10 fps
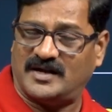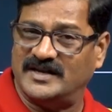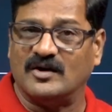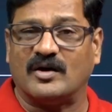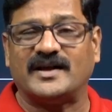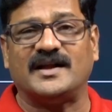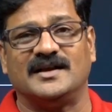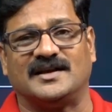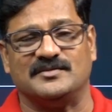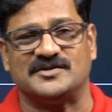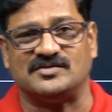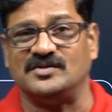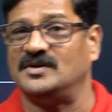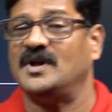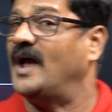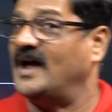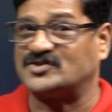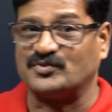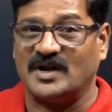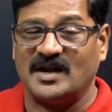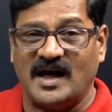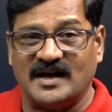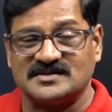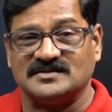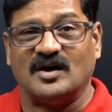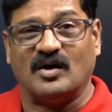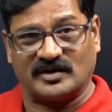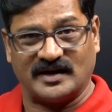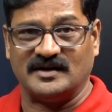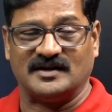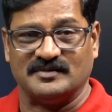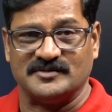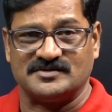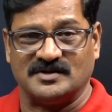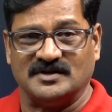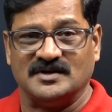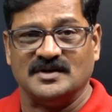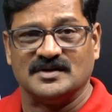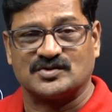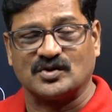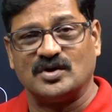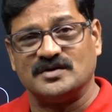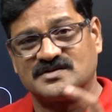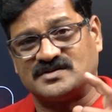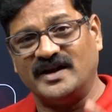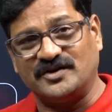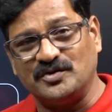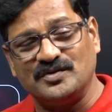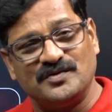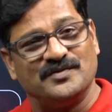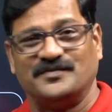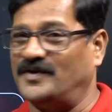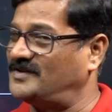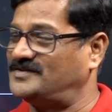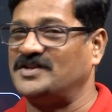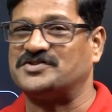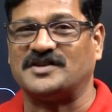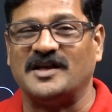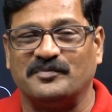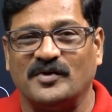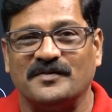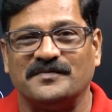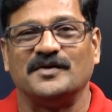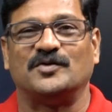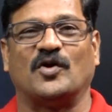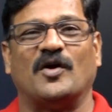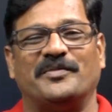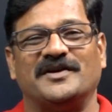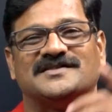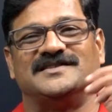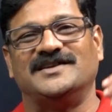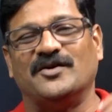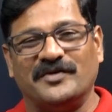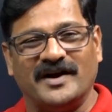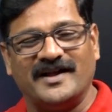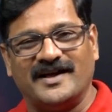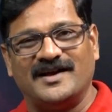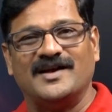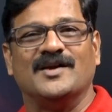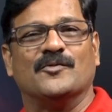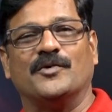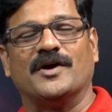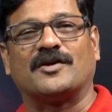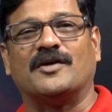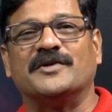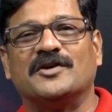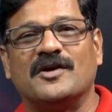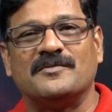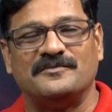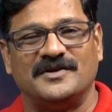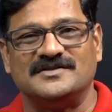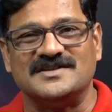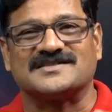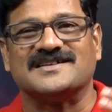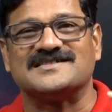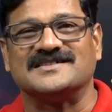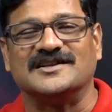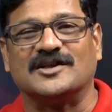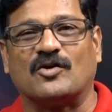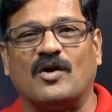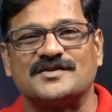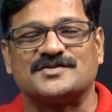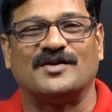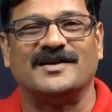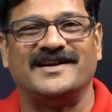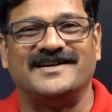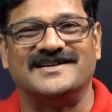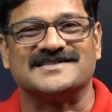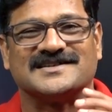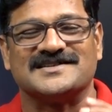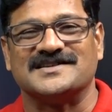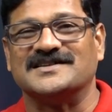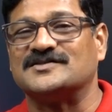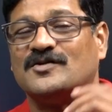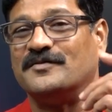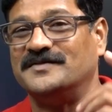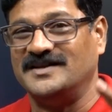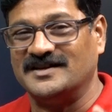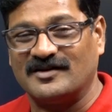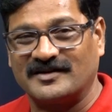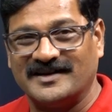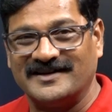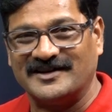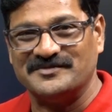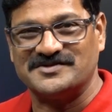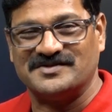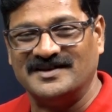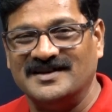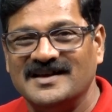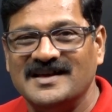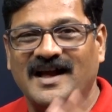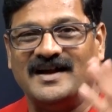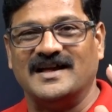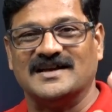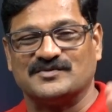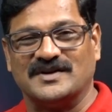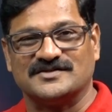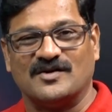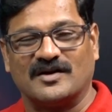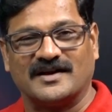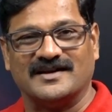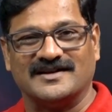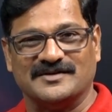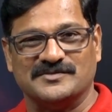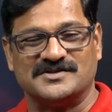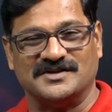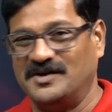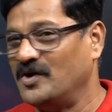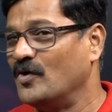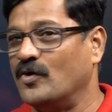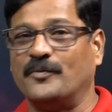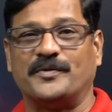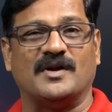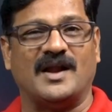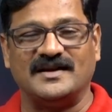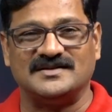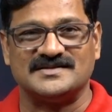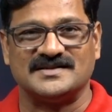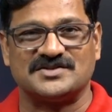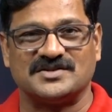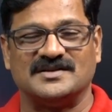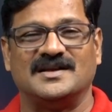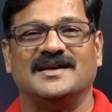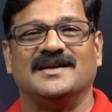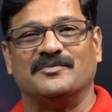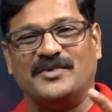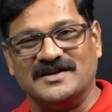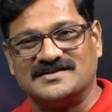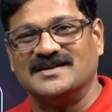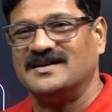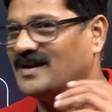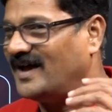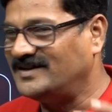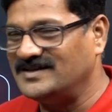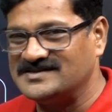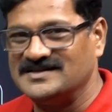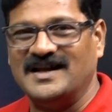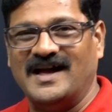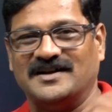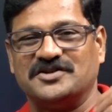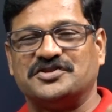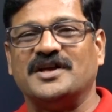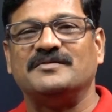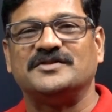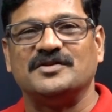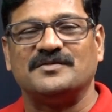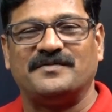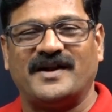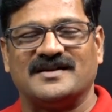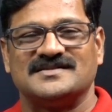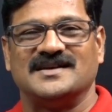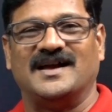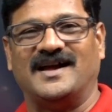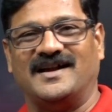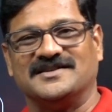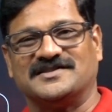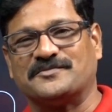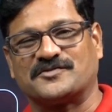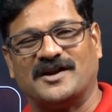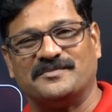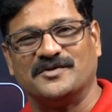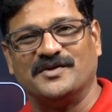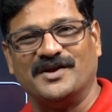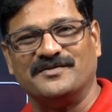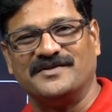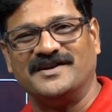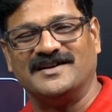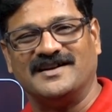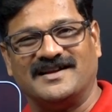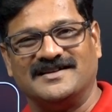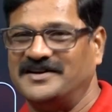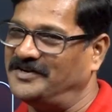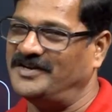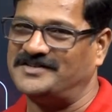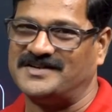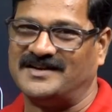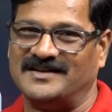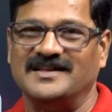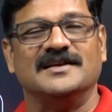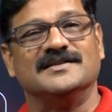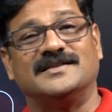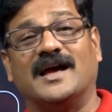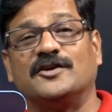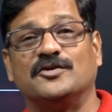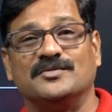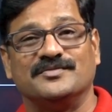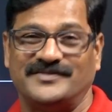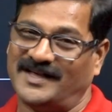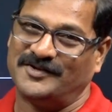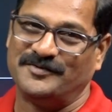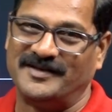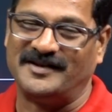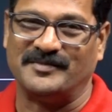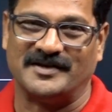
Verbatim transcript: inorganic chemistry as well as in the organic chemistry. So, stay tuned for such type of topics. In every day we are coming up with discussing the rock solid discussions of the inorganic chemistry and as well as organic chemistry. Hope you like this session. Please like it and share with your friends and subscribe to Infinity Learn NEET channel. Thank you. Thank you very